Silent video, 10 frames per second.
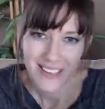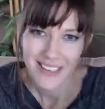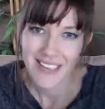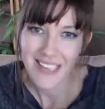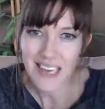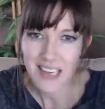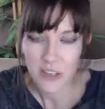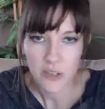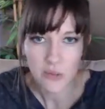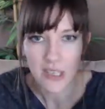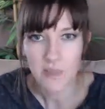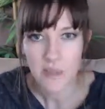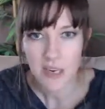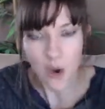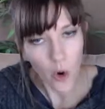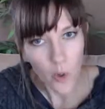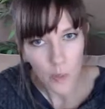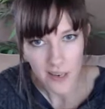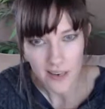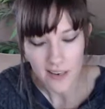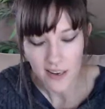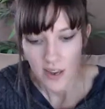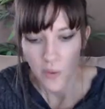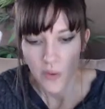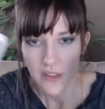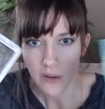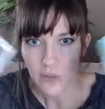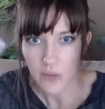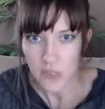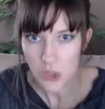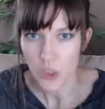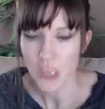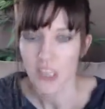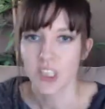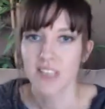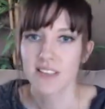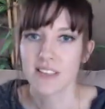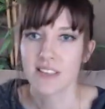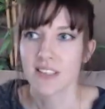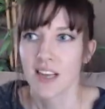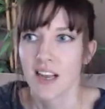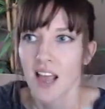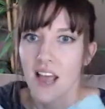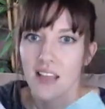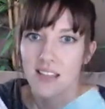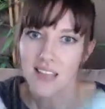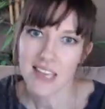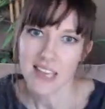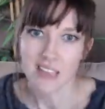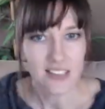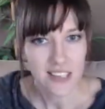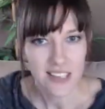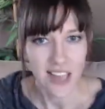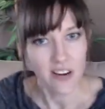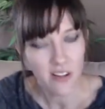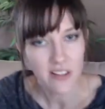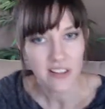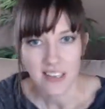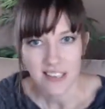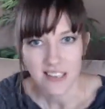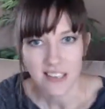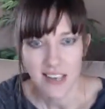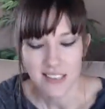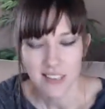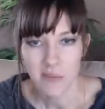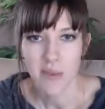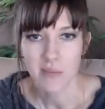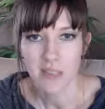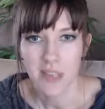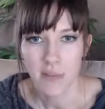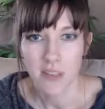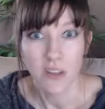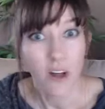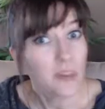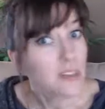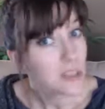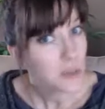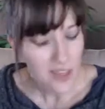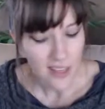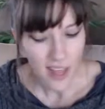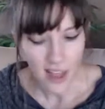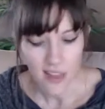letting loose and being open without the restrictions and the guilt and all the things that sometimes come along with doing that.